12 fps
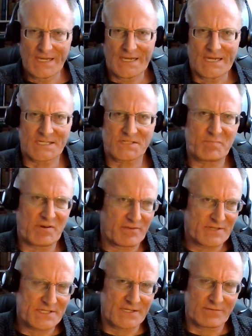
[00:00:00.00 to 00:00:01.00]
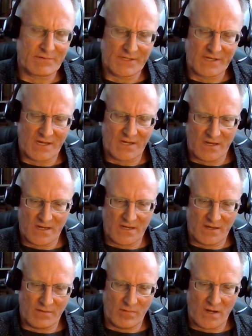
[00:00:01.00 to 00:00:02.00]
experiencing really
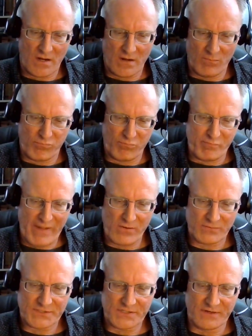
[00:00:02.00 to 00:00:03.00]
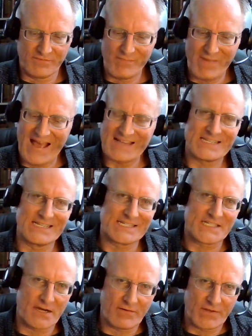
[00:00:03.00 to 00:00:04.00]
a bout of mass
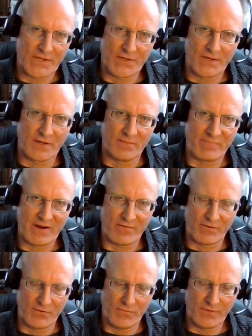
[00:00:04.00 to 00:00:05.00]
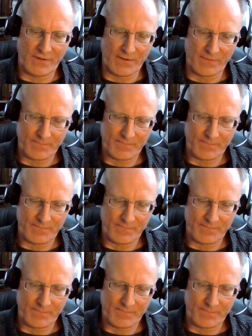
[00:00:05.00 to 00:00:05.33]
hysteria and paranoia.